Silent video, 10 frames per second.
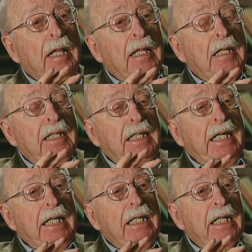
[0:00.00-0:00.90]
the
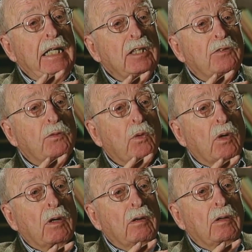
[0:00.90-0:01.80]
need is
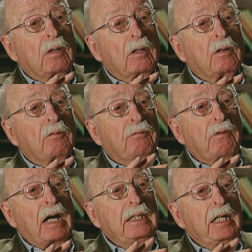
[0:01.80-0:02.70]
for
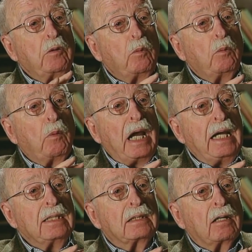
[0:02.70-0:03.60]
finding
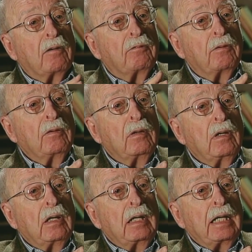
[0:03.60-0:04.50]
ways of
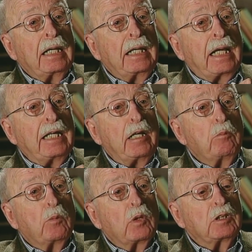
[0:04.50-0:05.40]

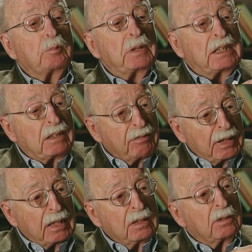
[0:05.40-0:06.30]
getting more
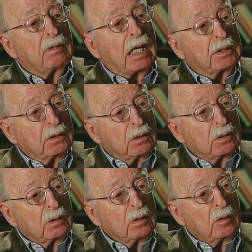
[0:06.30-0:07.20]
specific
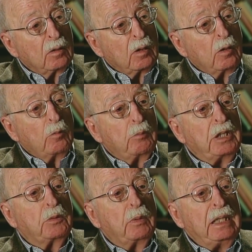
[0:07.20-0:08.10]
interactions
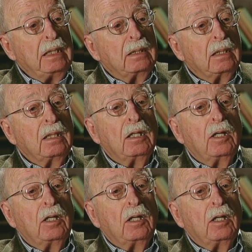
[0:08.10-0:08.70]
between